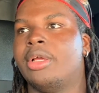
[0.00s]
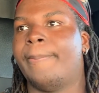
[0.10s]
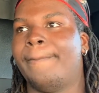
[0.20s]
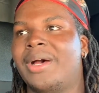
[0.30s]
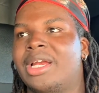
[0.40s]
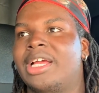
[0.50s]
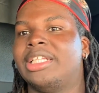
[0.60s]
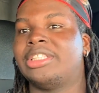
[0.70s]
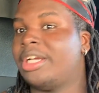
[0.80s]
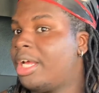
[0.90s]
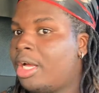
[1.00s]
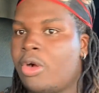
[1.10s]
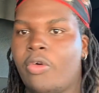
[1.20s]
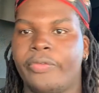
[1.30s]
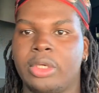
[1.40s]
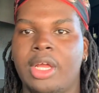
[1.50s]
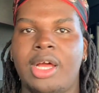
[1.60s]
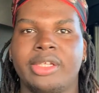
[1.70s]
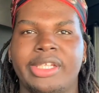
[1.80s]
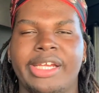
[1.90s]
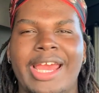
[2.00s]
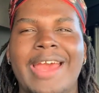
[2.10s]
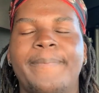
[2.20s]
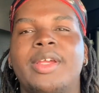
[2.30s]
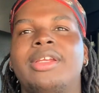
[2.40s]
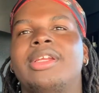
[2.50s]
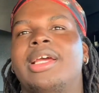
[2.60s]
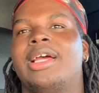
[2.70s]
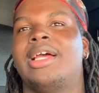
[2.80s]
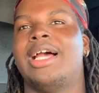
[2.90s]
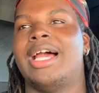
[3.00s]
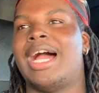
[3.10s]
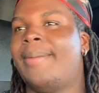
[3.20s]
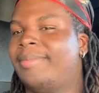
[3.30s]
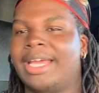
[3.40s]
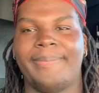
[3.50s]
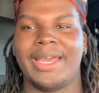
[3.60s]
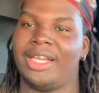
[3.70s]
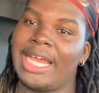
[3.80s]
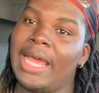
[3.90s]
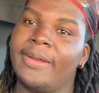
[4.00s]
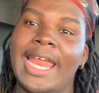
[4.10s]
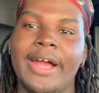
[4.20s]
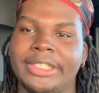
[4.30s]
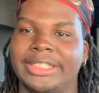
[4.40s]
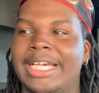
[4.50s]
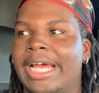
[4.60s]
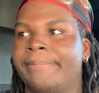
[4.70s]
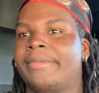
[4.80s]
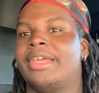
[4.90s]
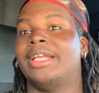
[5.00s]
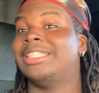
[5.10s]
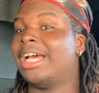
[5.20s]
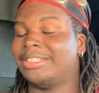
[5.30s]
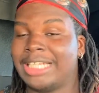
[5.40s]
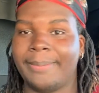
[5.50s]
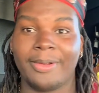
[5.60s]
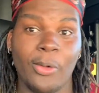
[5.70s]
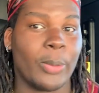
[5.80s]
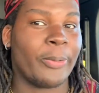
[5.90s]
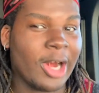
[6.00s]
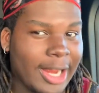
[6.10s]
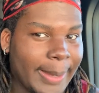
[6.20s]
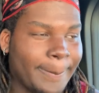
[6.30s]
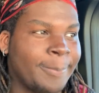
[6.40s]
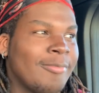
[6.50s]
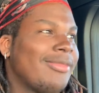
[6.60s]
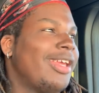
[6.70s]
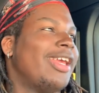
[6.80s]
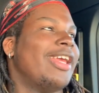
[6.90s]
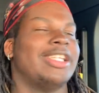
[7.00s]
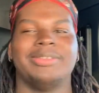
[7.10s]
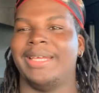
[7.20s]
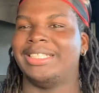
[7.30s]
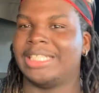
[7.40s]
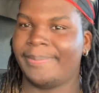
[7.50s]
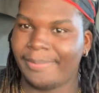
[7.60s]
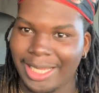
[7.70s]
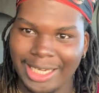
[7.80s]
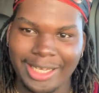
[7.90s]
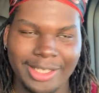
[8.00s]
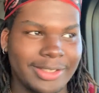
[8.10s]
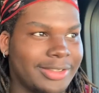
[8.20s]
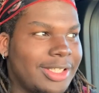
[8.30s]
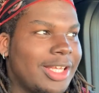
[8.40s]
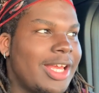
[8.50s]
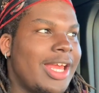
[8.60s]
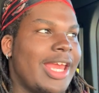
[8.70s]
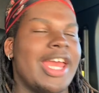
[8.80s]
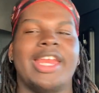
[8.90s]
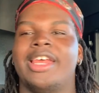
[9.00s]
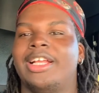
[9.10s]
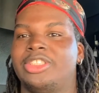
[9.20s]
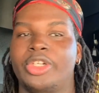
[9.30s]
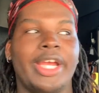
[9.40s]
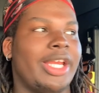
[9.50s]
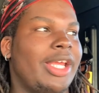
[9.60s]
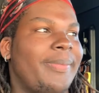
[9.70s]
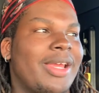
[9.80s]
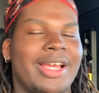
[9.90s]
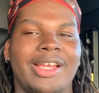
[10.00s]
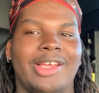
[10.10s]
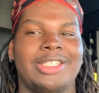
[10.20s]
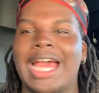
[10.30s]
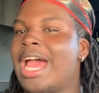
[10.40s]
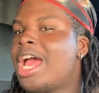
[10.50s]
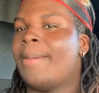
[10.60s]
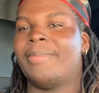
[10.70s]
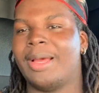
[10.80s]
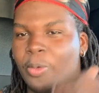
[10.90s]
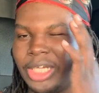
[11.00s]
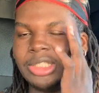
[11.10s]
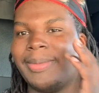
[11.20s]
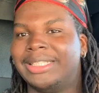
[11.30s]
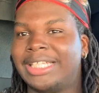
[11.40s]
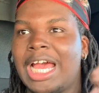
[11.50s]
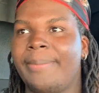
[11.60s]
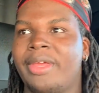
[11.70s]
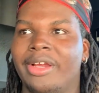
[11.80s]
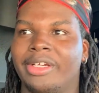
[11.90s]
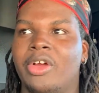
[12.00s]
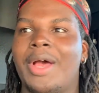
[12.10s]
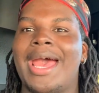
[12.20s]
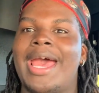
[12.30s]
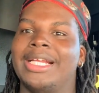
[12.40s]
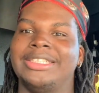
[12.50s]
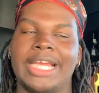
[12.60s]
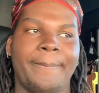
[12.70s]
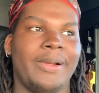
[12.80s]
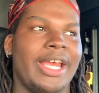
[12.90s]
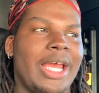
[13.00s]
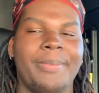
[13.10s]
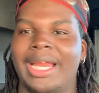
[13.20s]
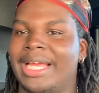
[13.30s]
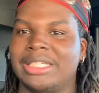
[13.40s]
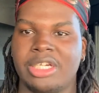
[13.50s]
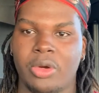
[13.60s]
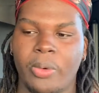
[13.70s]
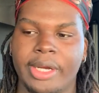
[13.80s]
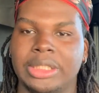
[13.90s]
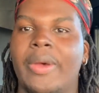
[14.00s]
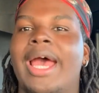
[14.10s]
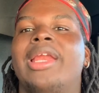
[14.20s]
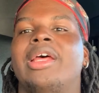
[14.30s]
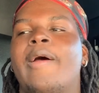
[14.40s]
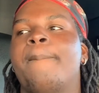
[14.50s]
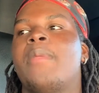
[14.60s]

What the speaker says: But until the whole furlong thing happened, I'm like, man, now is the time. Now it's time to go to Prime to make some money and training, because I'm wasting my time here. You know, I had a set plan, but I guess it didn't work, so I had to